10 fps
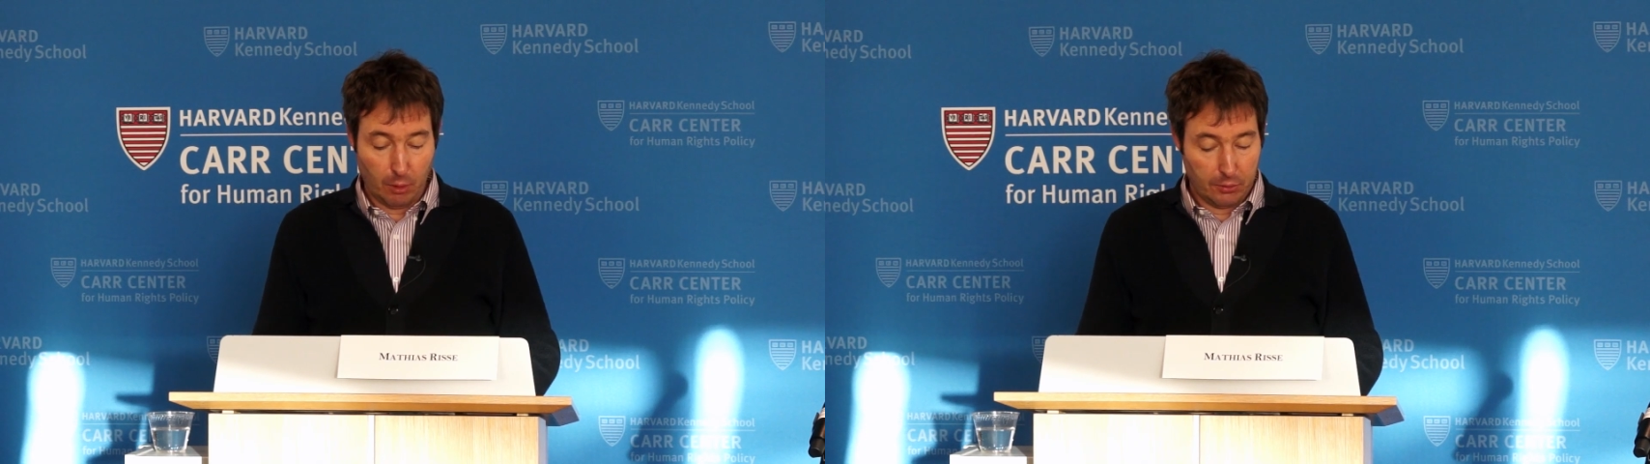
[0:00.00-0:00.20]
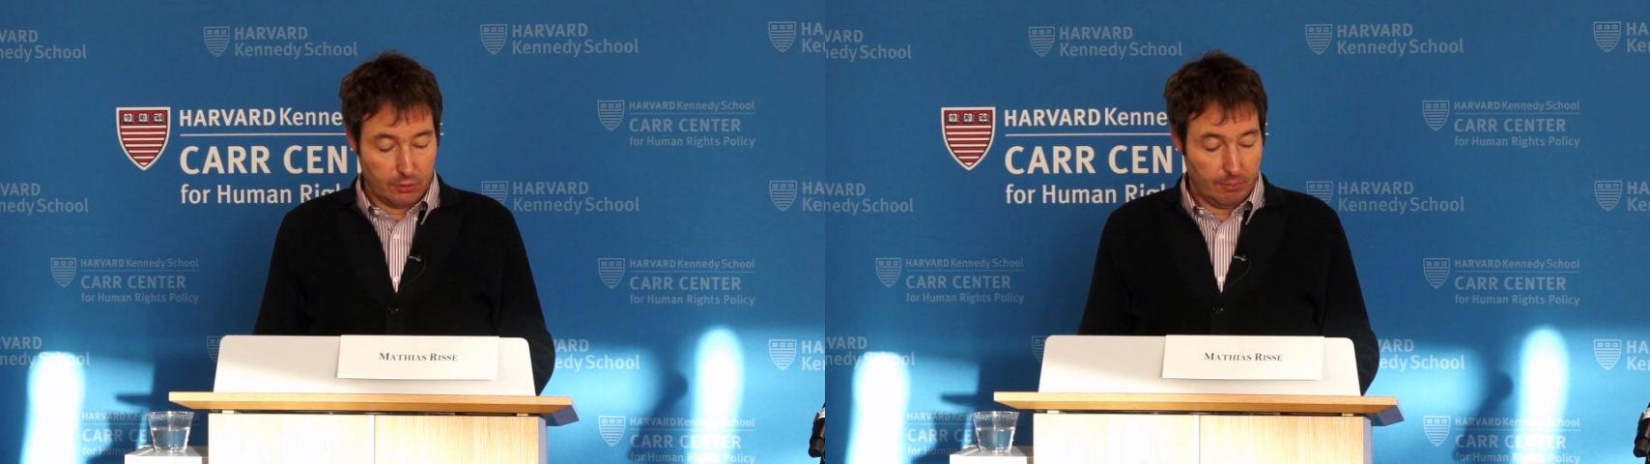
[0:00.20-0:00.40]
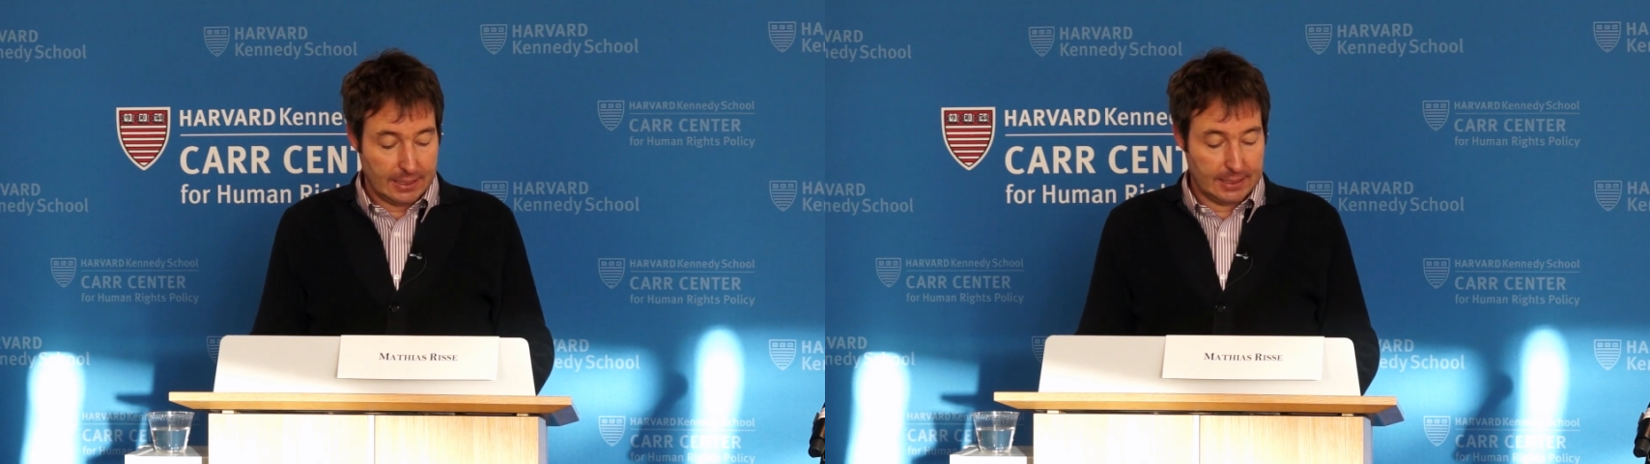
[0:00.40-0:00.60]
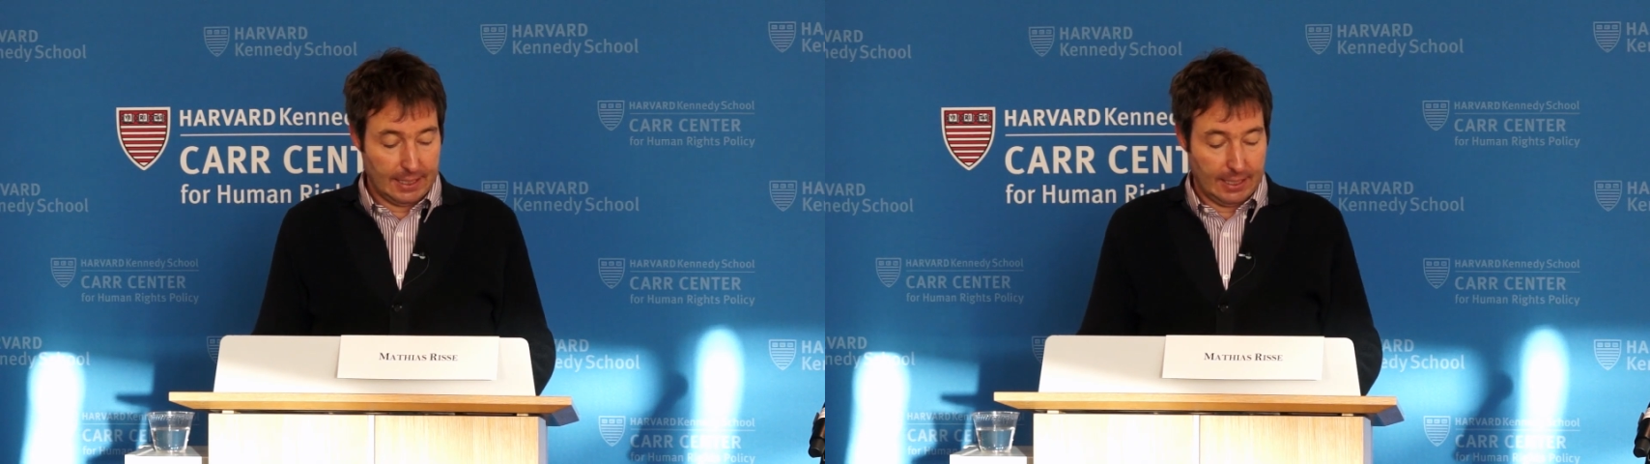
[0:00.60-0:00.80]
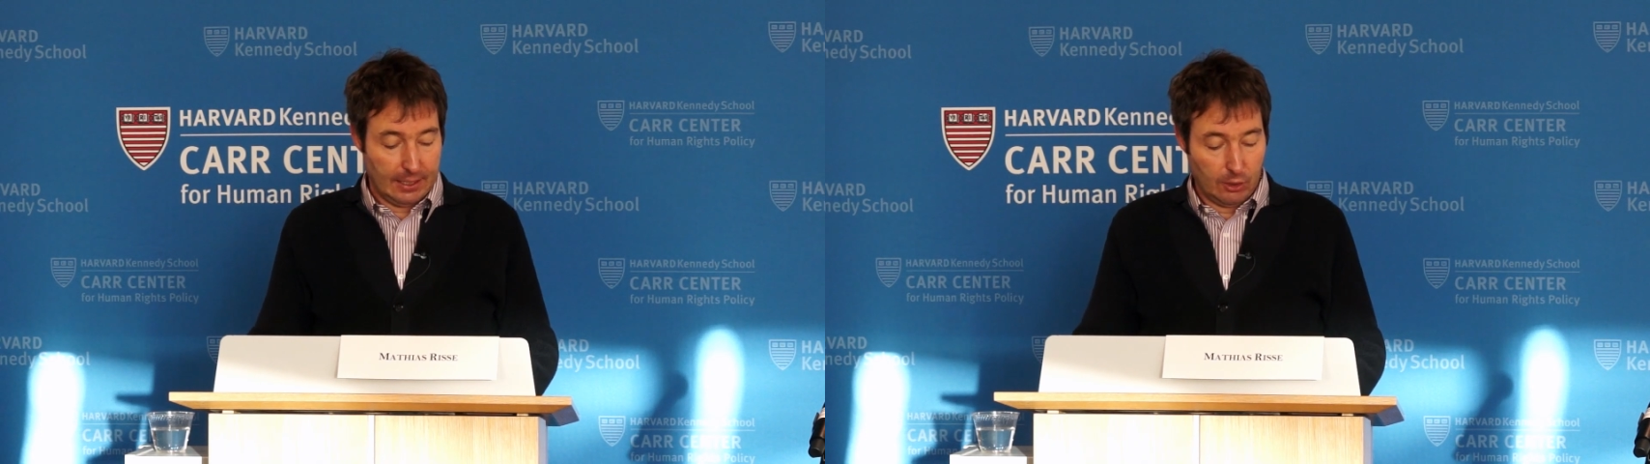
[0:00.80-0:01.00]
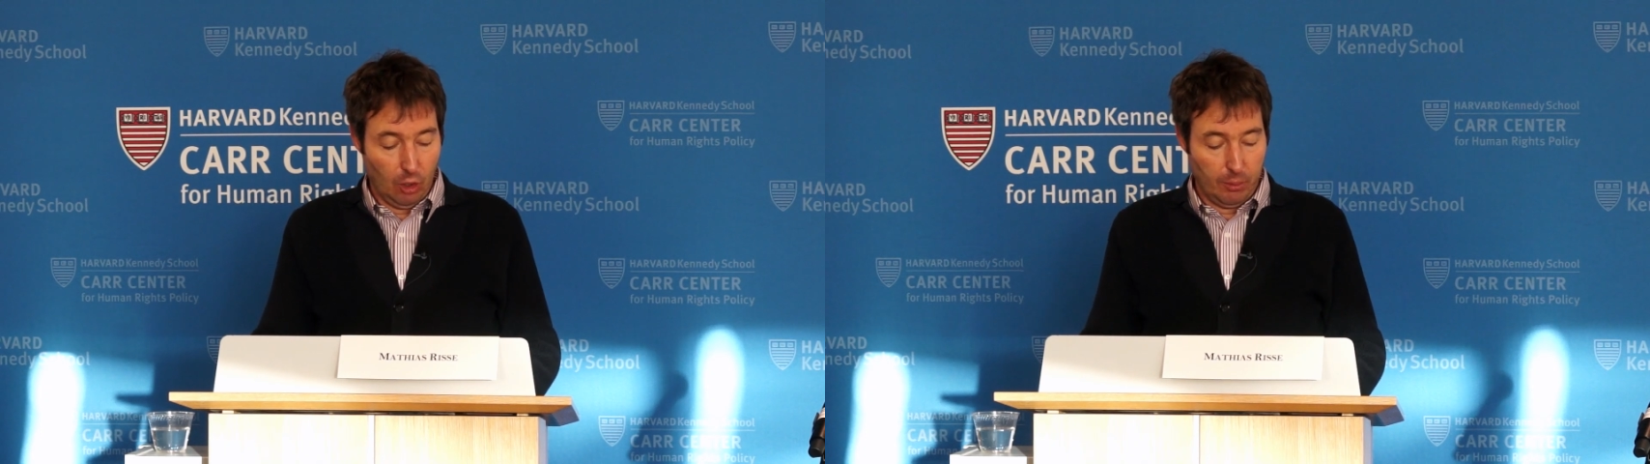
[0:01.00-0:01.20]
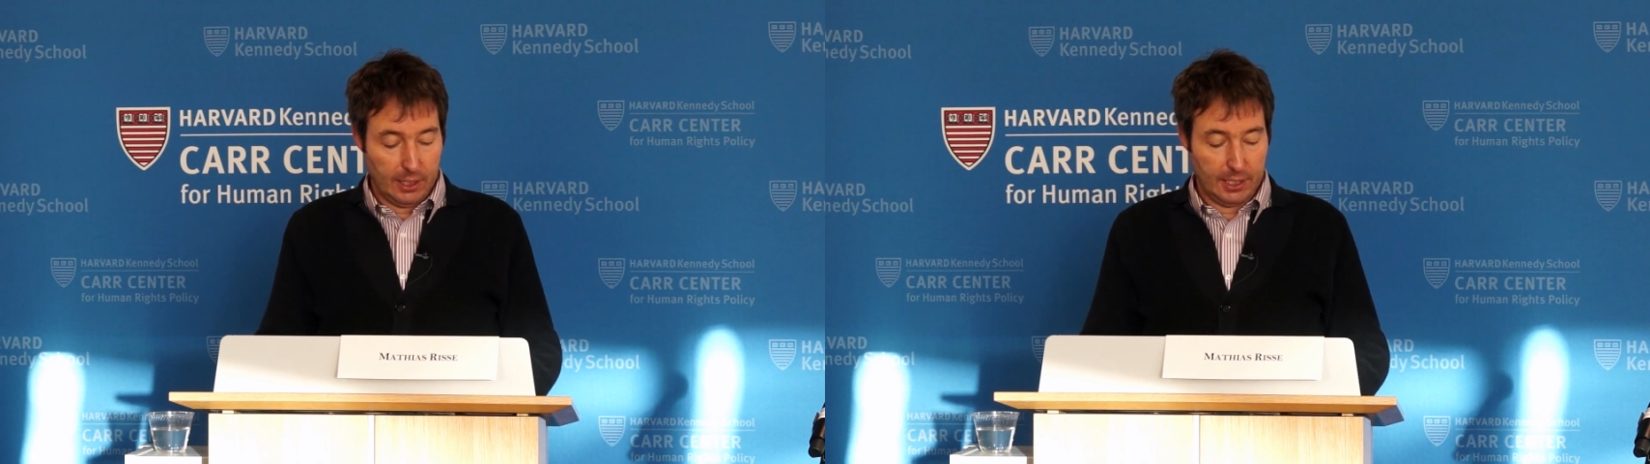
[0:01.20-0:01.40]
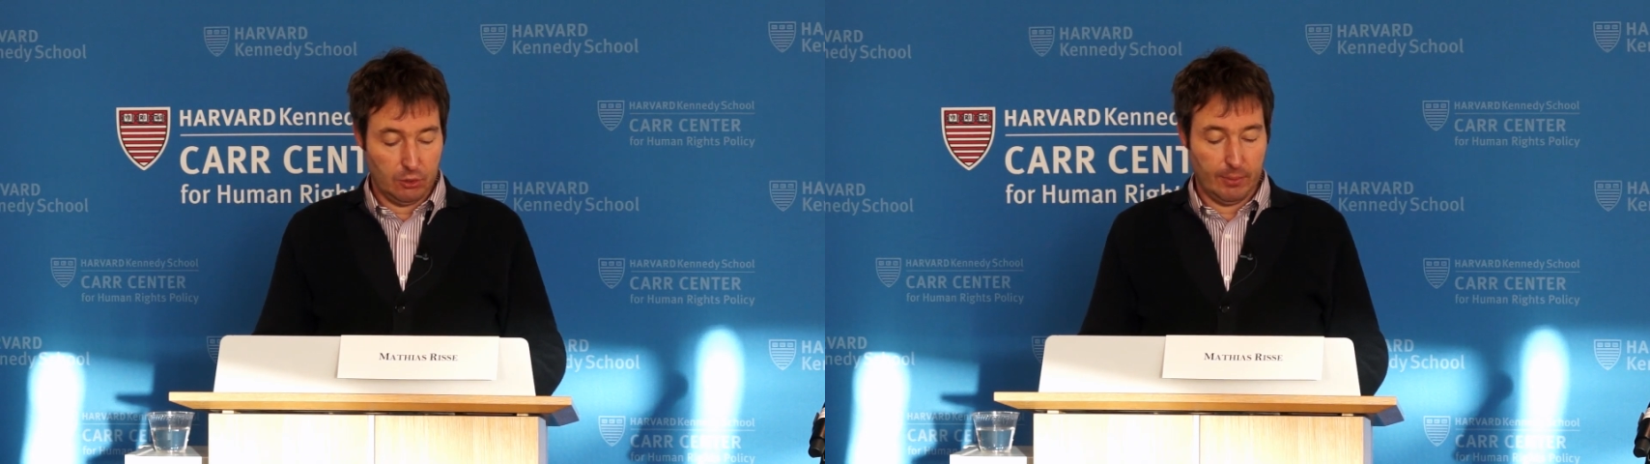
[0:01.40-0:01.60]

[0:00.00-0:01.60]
both domestically and globally,